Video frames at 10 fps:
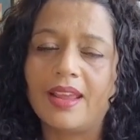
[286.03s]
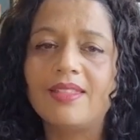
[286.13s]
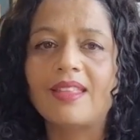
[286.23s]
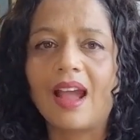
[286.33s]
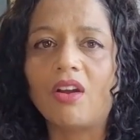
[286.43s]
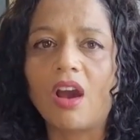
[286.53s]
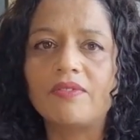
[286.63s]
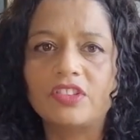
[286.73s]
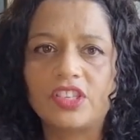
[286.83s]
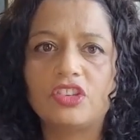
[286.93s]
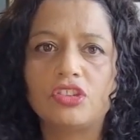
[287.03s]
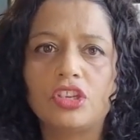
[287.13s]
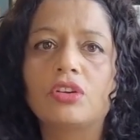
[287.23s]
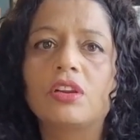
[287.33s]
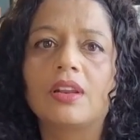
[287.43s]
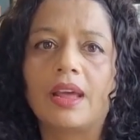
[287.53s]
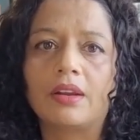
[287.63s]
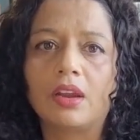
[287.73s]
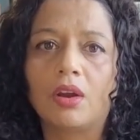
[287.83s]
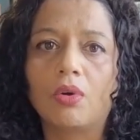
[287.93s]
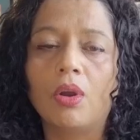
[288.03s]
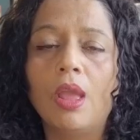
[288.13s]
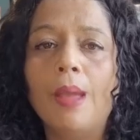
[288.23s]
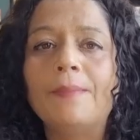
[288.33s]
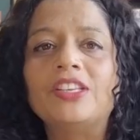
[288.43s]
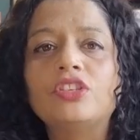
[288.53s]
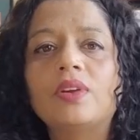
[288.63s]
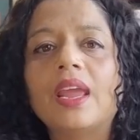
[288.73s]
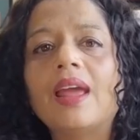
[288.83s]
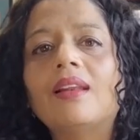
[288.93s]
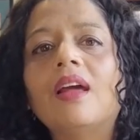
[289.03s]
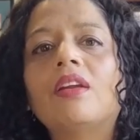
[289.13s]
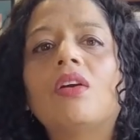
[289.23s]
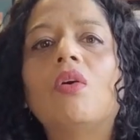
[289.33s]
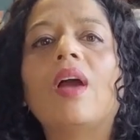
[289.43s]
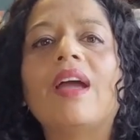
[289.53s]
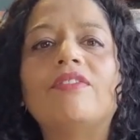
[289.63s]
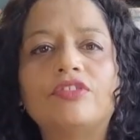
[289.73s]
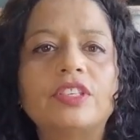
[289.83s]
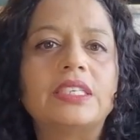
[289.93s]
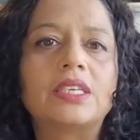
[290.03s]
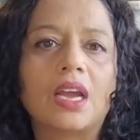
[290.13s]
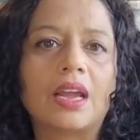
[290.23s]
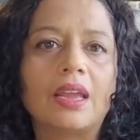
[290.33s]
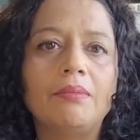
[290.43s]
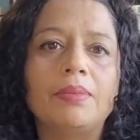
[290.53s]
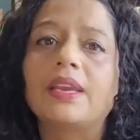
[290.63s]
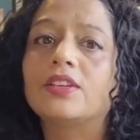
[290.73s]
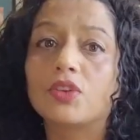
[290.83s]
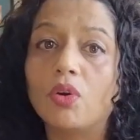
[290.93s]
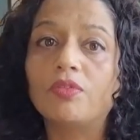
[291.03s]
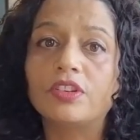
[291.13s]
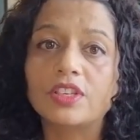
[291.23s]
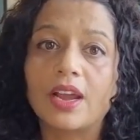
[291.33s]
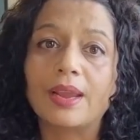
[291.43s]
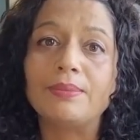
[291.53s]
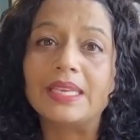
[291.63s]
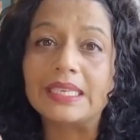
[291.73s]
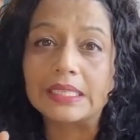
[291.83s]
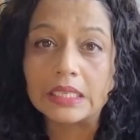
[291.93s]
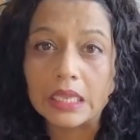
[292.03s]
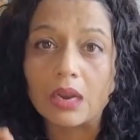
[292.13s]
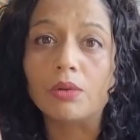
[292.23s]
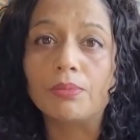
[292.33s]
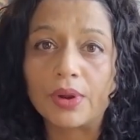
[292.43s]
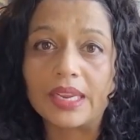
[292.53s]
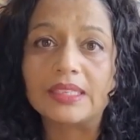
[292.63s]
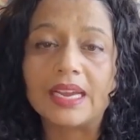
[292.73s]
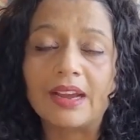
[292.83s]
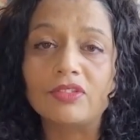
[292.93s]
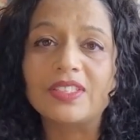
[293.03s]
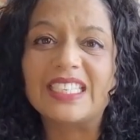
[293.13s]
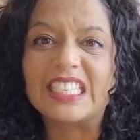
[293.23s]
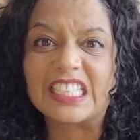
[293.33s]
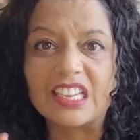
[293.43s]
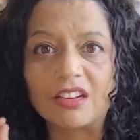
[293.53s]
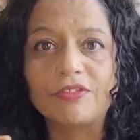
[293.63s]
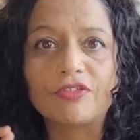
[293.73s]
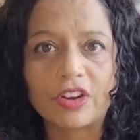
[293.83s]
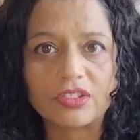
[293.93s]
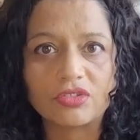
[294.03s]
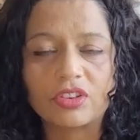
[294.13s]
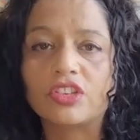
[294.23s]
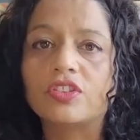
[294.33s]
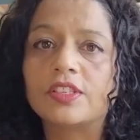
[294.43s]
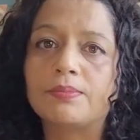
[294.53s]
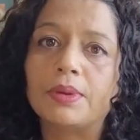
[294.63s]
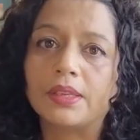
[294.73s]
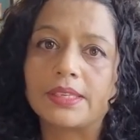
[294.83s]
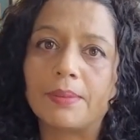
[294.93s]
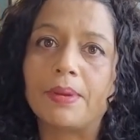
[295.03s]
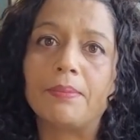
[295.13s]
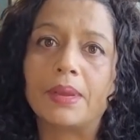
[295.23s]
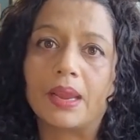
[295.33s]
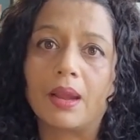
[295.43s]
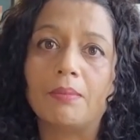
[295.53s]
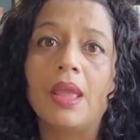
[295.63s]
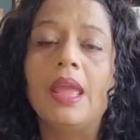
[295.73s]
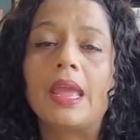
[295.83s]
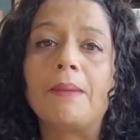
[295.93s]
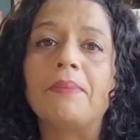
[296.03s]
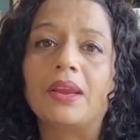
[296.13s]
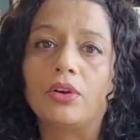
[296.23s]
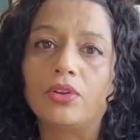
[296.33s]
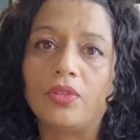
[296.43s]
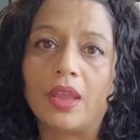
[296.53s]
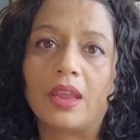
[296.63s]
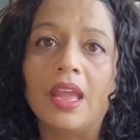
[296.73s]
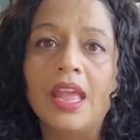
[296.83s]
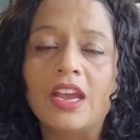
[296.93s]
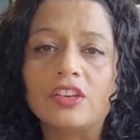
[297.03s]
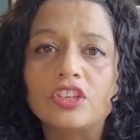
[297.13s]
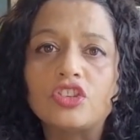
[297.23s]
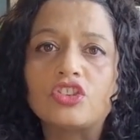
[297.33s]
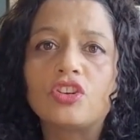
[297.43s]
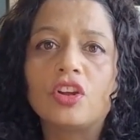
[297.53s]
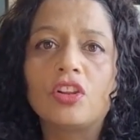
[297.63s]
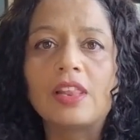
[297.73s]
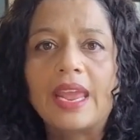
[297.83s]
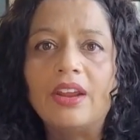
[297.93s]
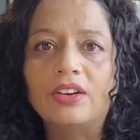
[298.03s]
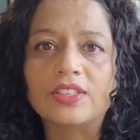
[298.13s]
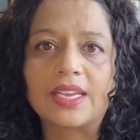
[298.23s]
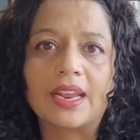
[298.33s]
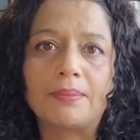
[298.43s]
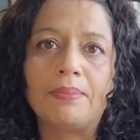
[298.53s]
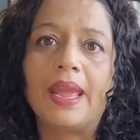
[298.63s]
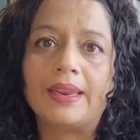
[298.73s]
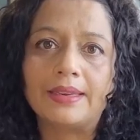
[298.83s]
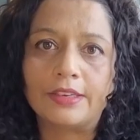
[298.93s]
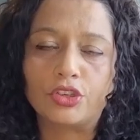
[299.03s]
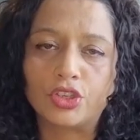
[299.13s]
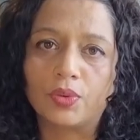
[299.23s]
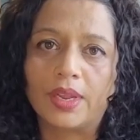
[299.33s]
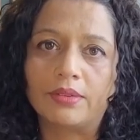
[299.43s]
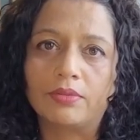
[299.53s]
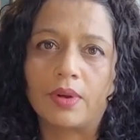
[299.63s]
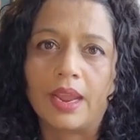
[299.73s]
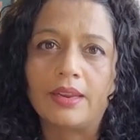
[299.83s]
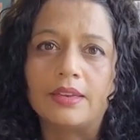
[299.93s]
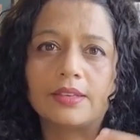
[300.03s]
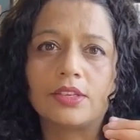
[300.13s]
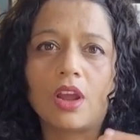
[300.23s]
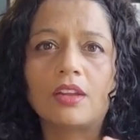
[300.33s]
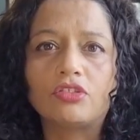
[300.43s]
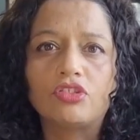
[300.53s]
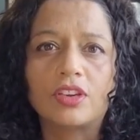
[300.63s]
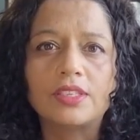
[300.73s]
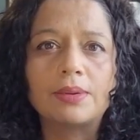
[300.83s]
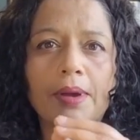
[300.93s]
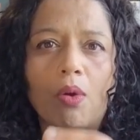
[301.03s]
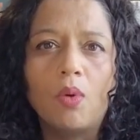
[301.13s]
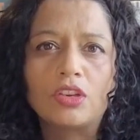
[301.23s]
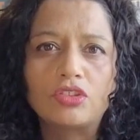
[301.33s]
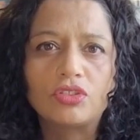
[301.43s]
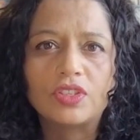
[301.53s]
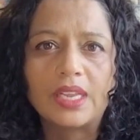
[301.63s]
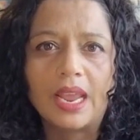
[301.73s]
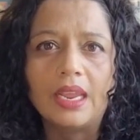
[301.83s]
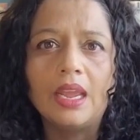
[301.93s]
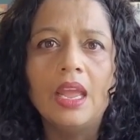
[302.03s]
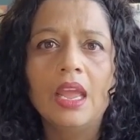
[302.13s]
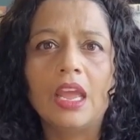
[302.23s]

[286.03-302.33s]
In that conversation, you could let it go. But you can't let it go every time, because over time, these little breakdowns, these little frustrations build up and become a bigger thing. Additional layers get appended to it, right? It's not just about what you're saying.